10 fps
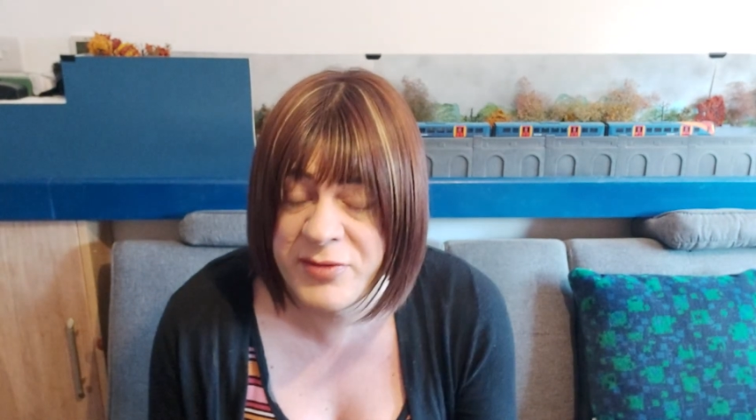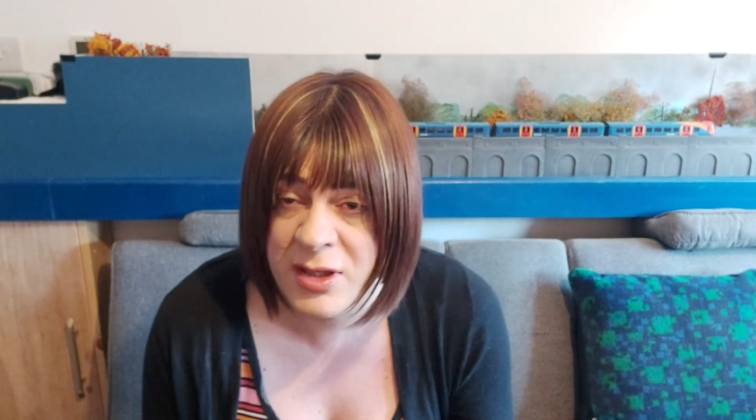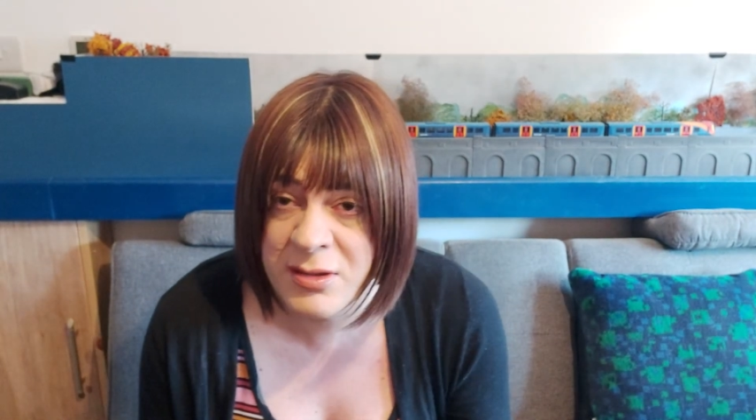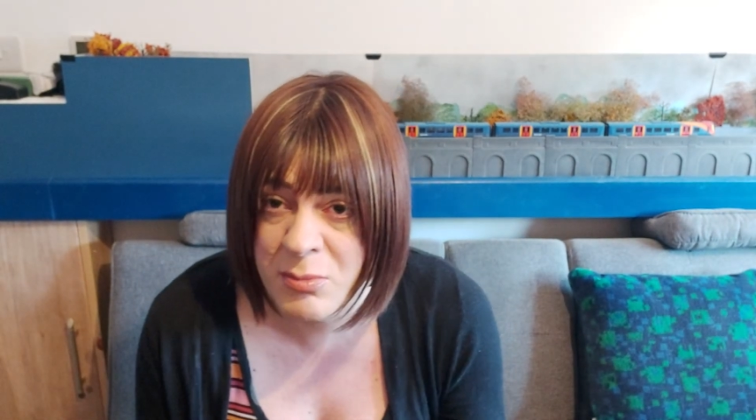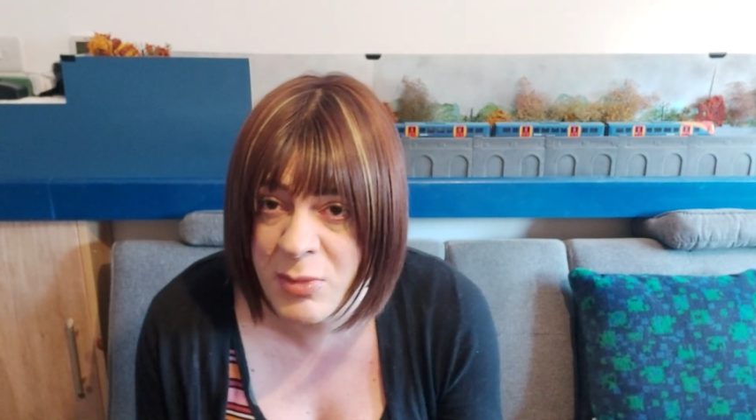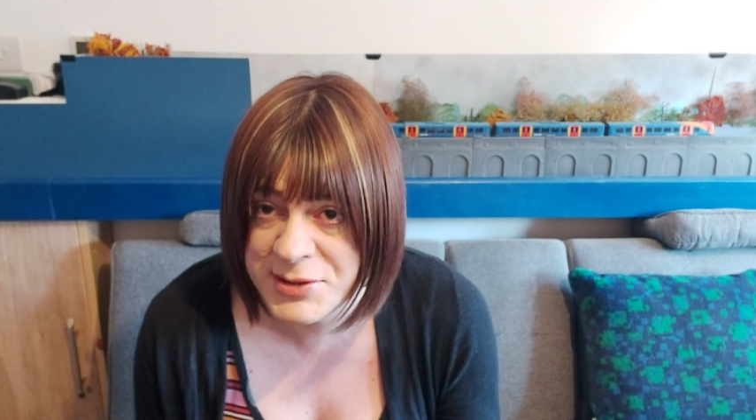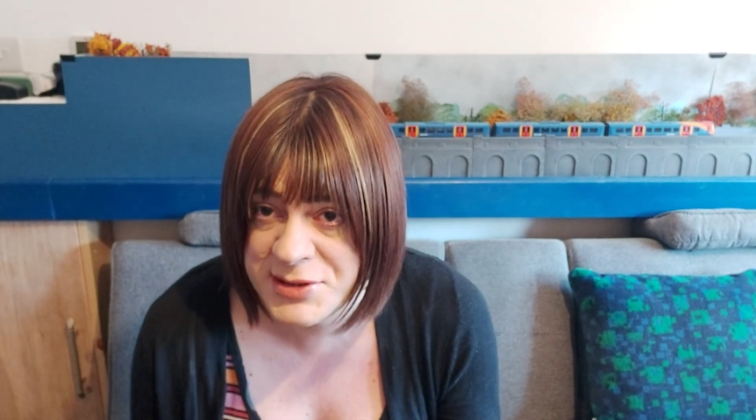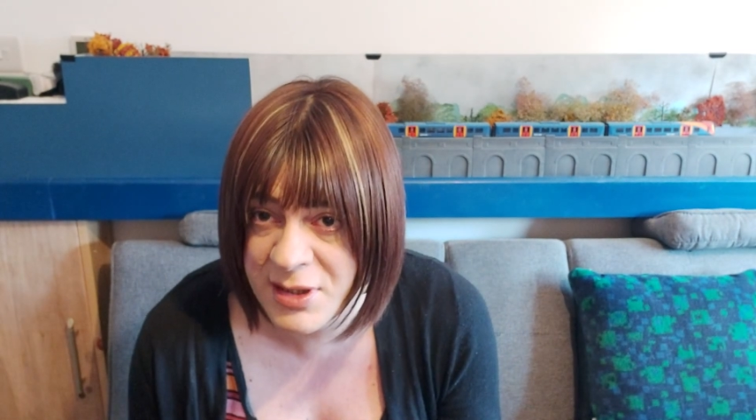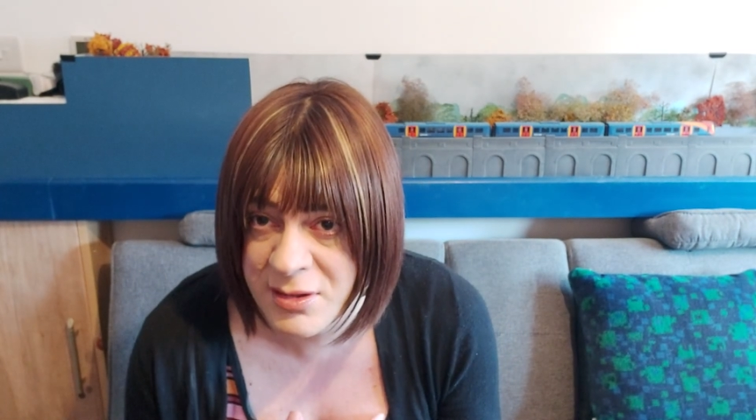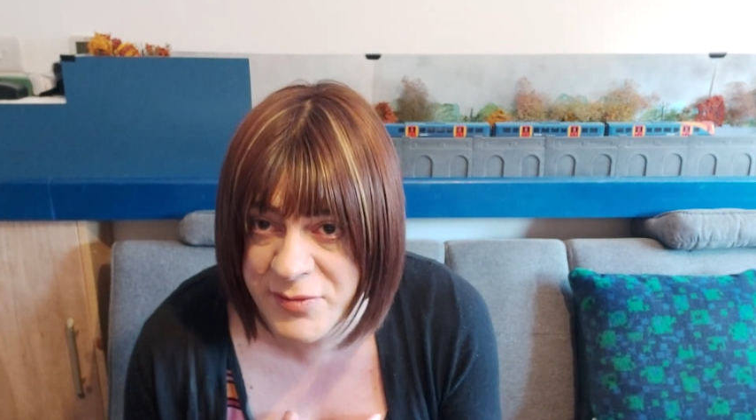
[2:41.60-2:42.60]
done
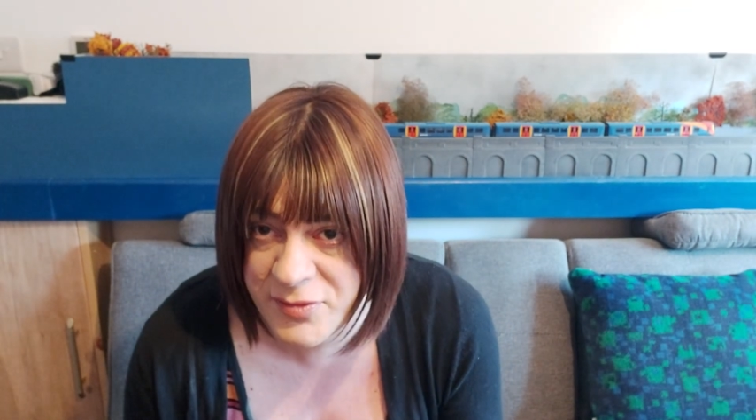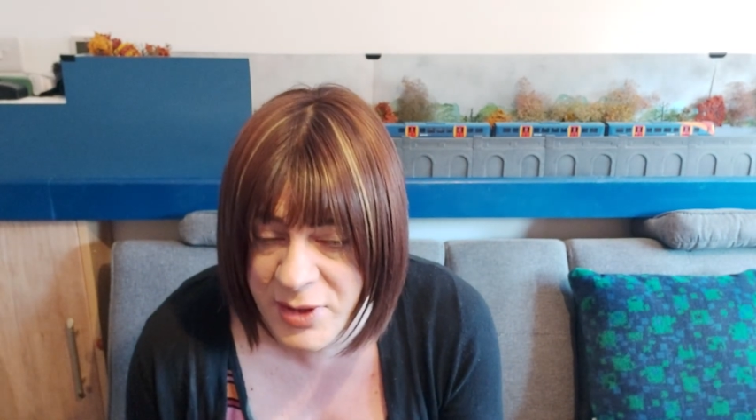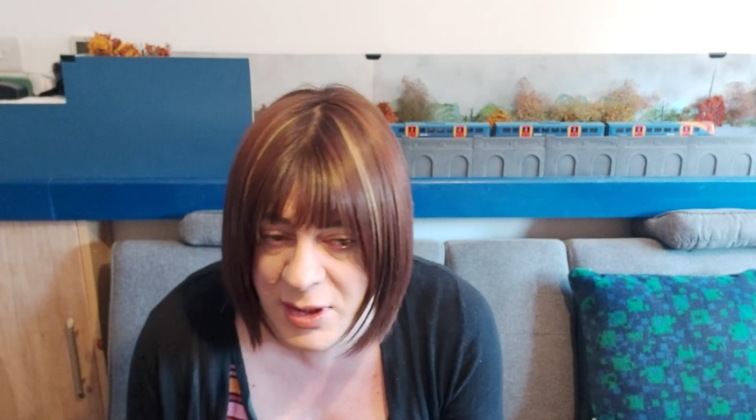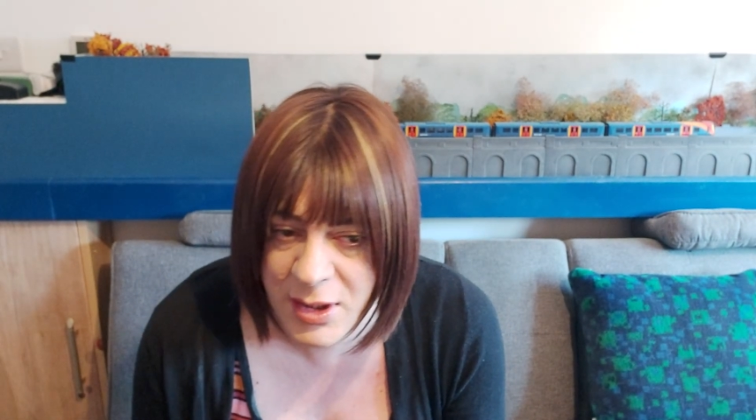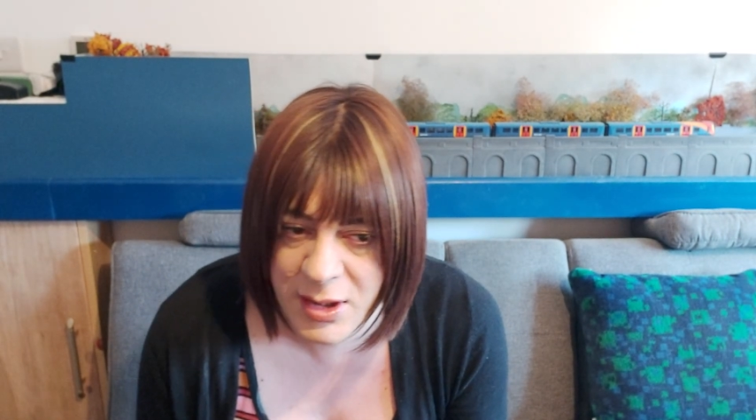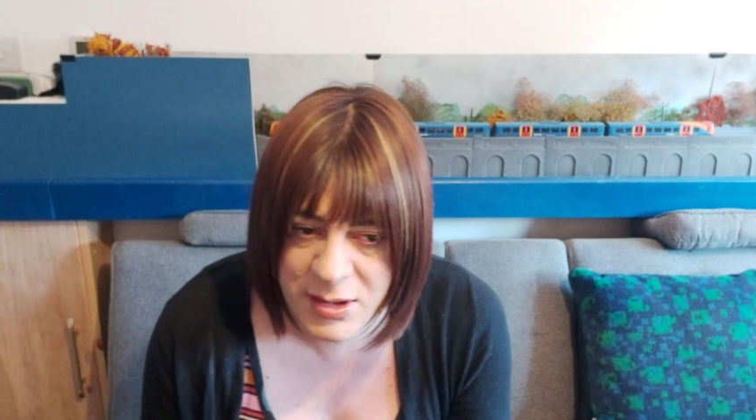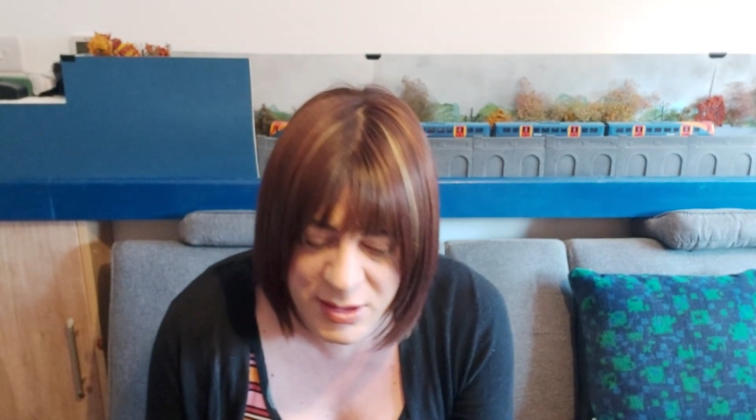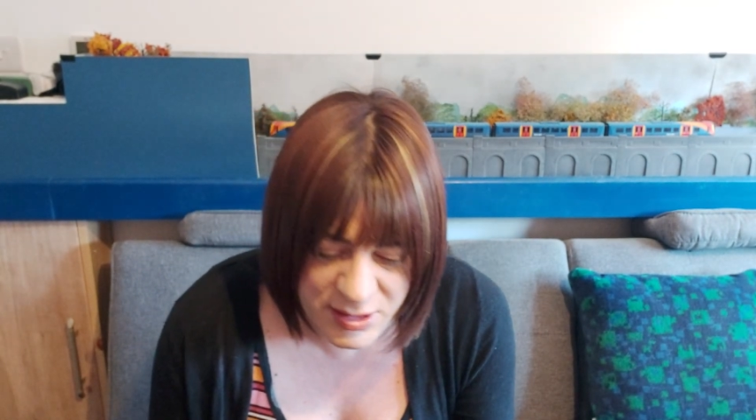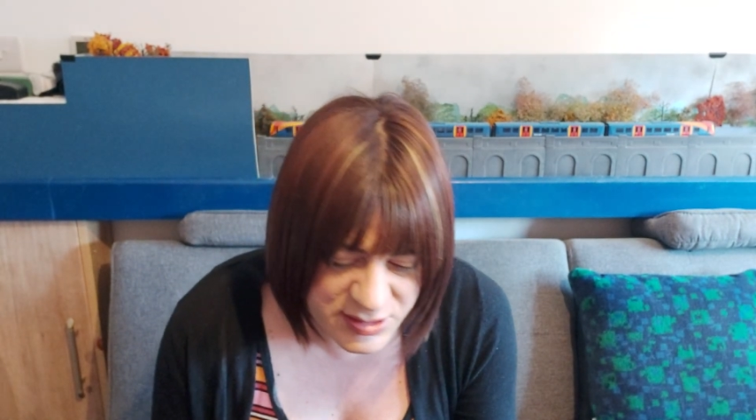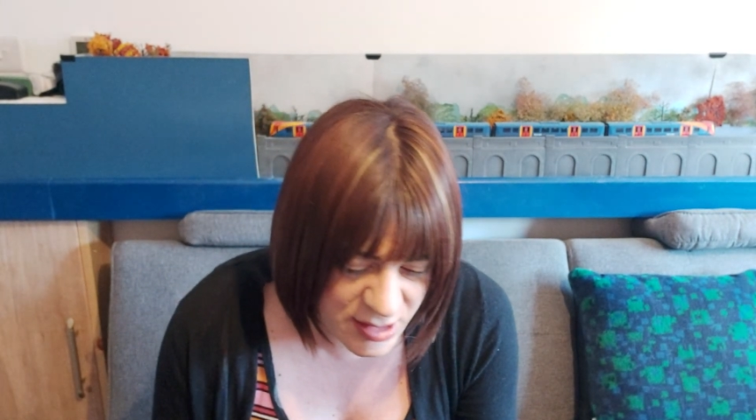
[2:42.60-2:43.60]
myself.
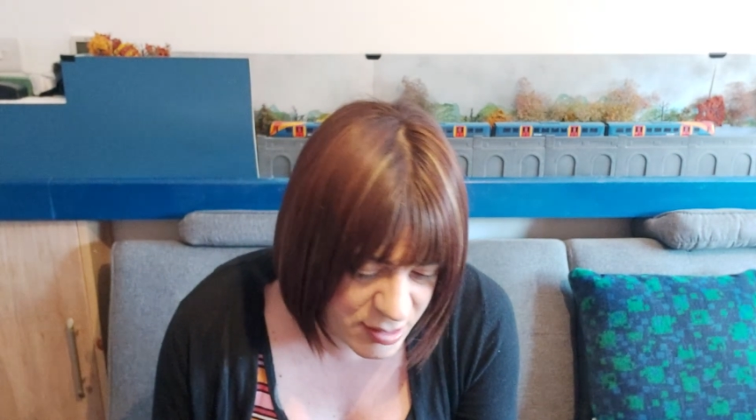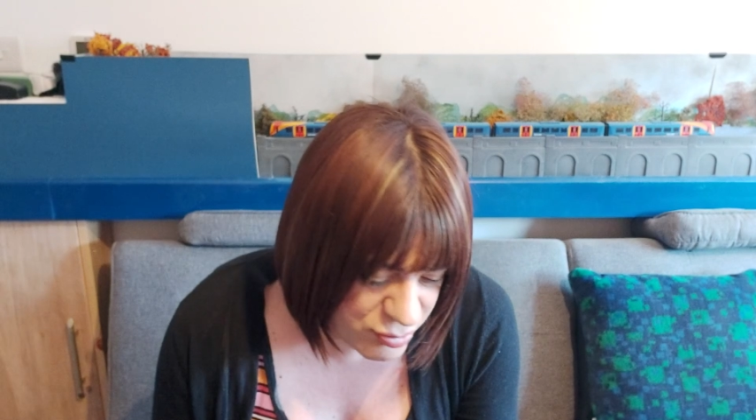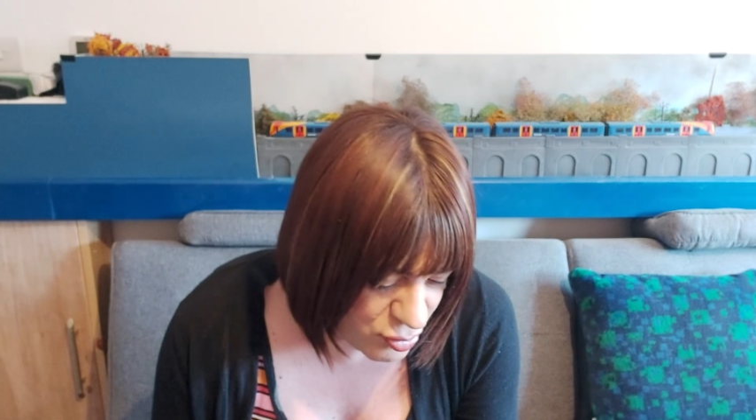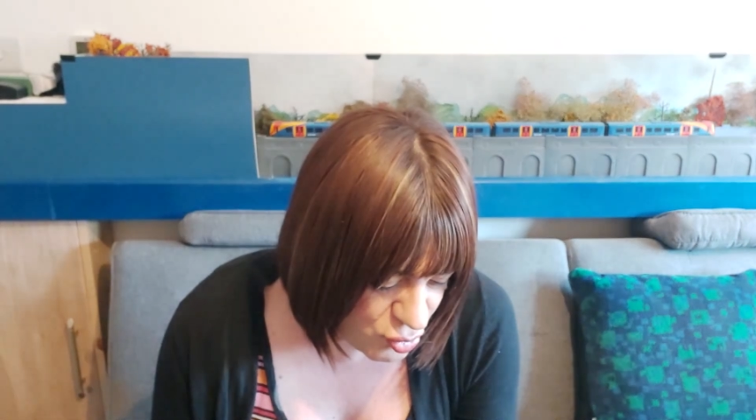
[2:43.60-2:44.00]
These are